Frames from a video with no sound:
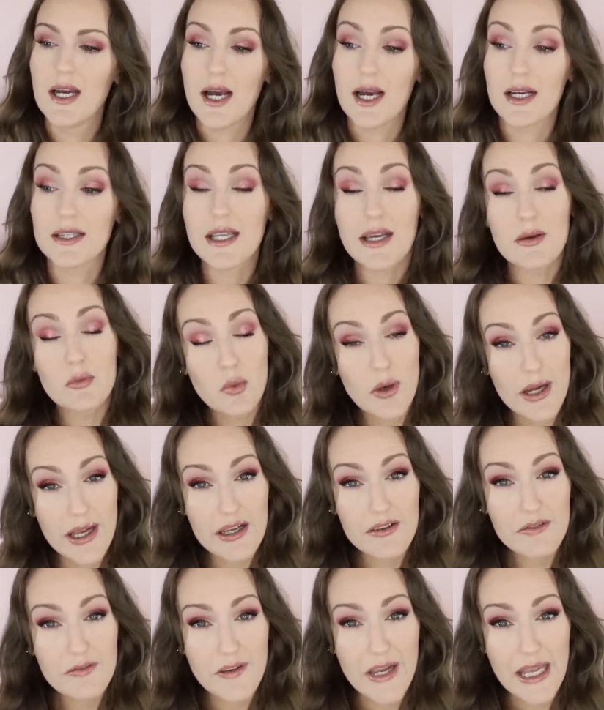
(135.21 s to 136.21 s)
Uh, they
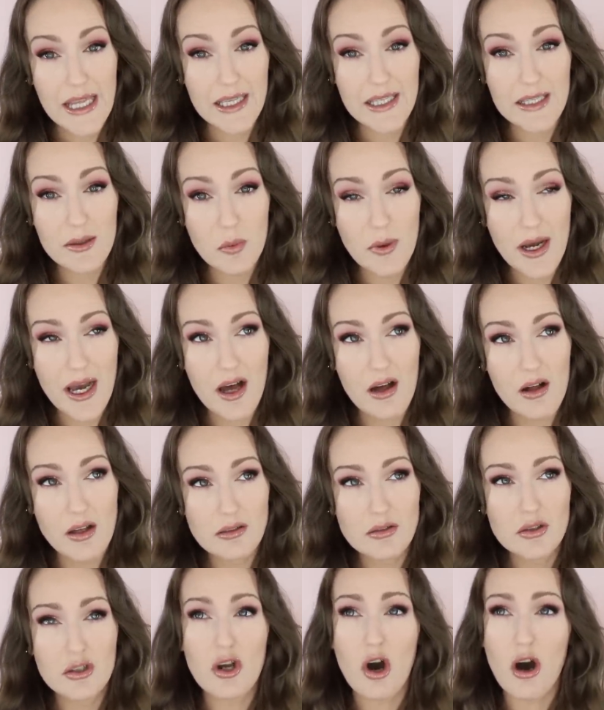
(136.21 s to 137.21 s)
wear fairly
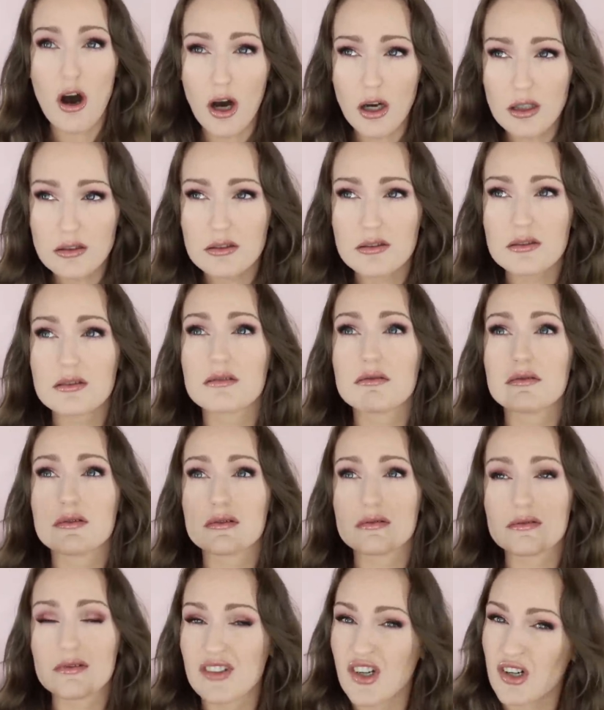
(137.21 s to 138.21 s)
well, not
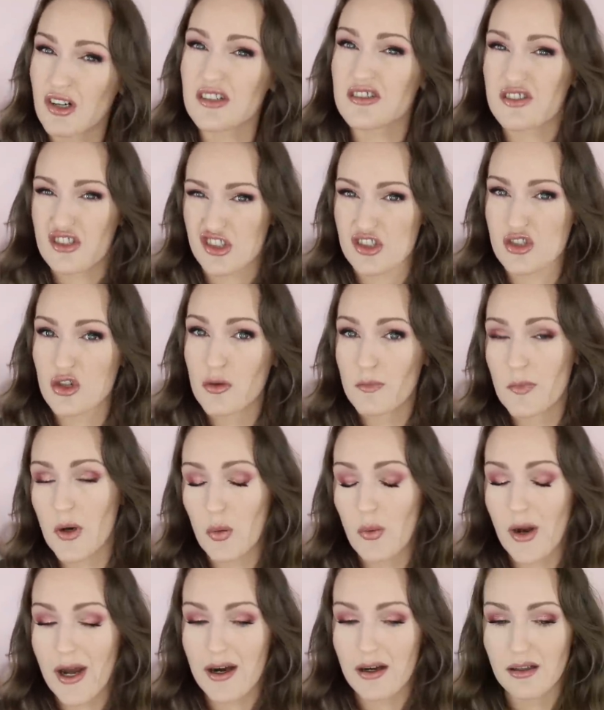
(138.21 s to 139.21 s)
not
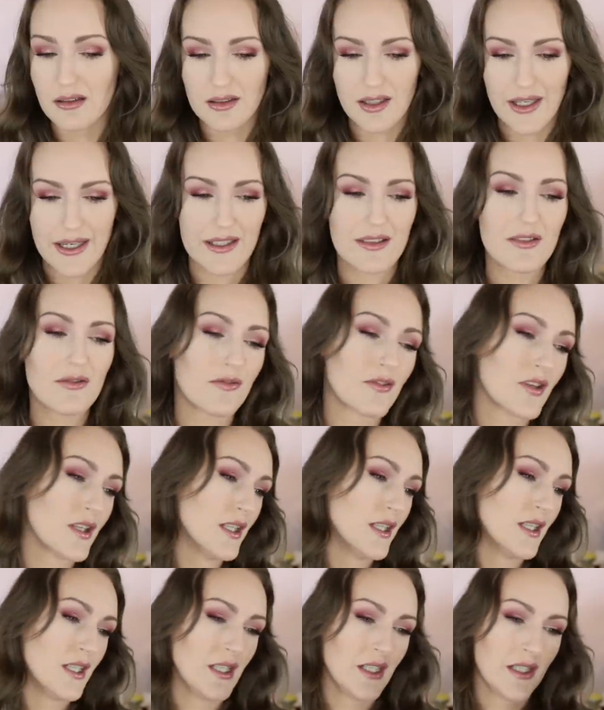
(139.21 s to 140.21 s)
super well. Like if
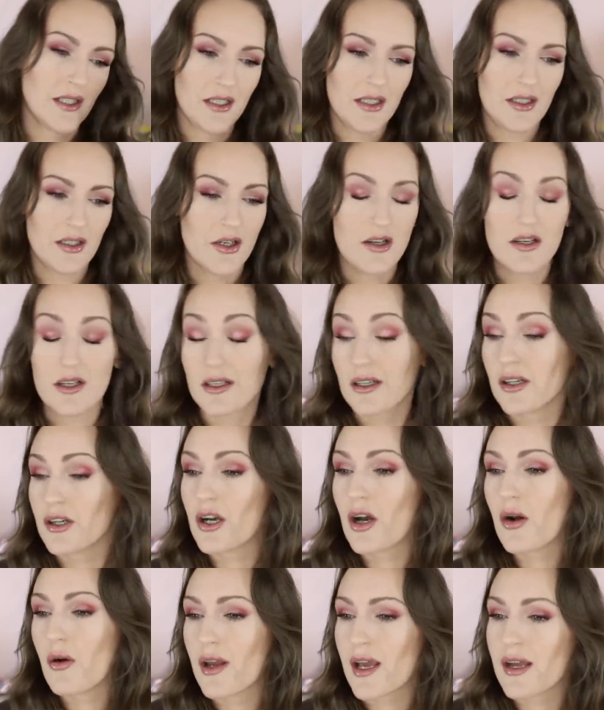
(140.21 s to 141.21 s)
you know, I'm going to
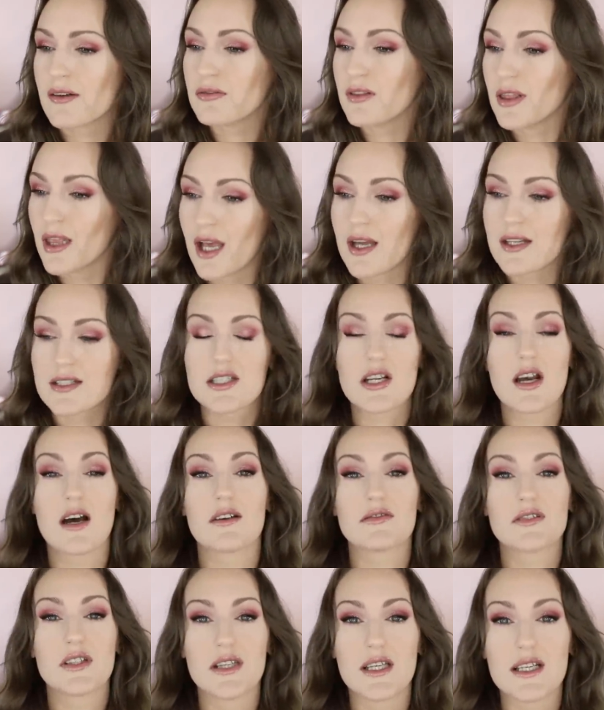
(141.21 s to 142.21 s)
go and have lunch
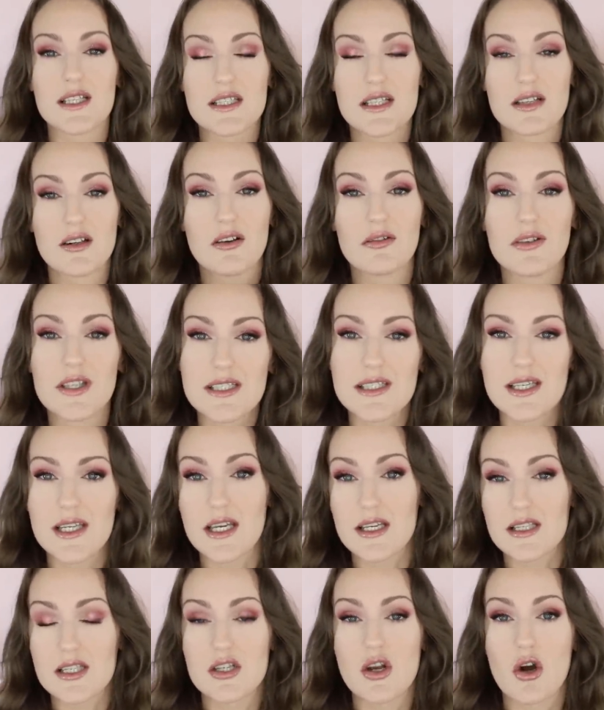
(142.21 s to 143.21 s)
after this, and
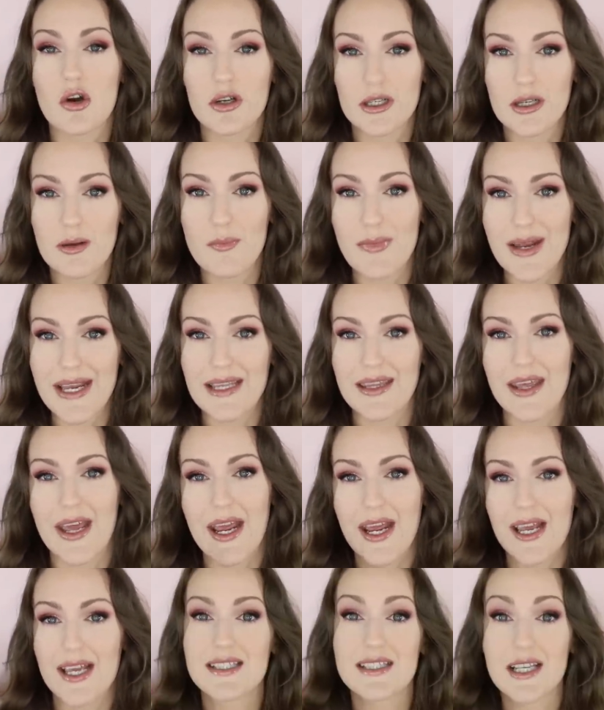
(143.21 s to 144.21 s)
obviously it's not going to be
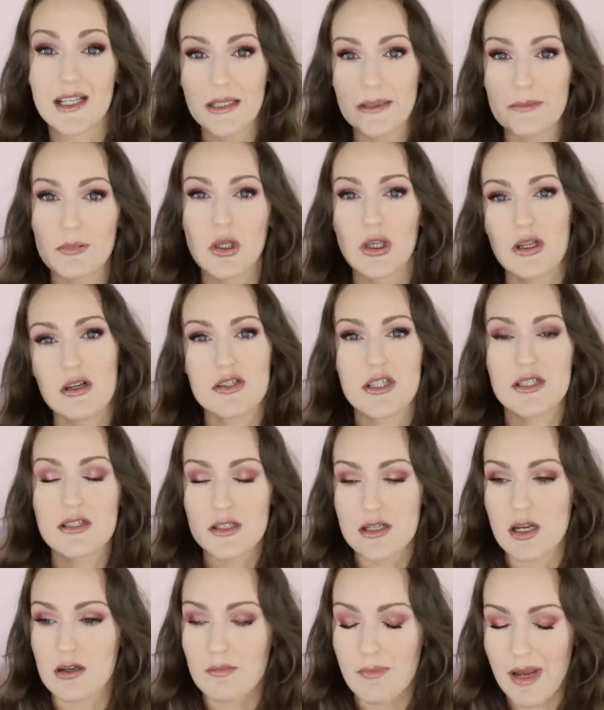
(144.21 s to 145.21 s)
there. It's a lip gloss,
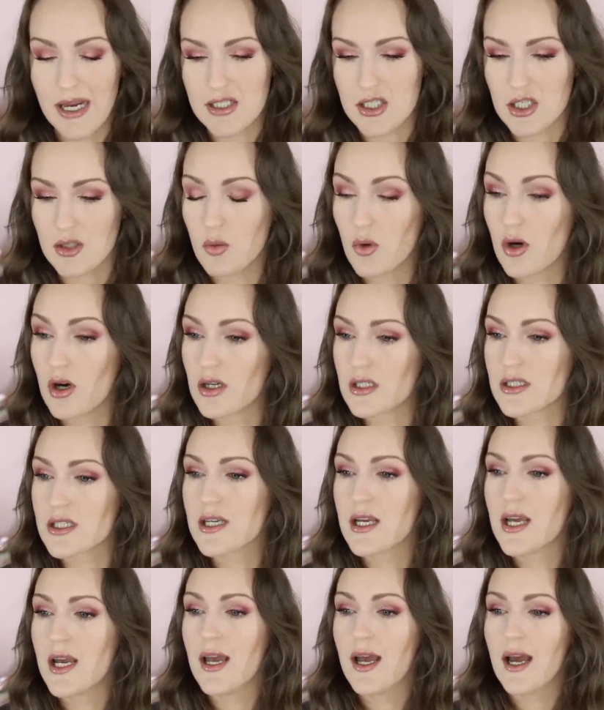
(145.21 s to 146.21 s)
it's not a magic wand.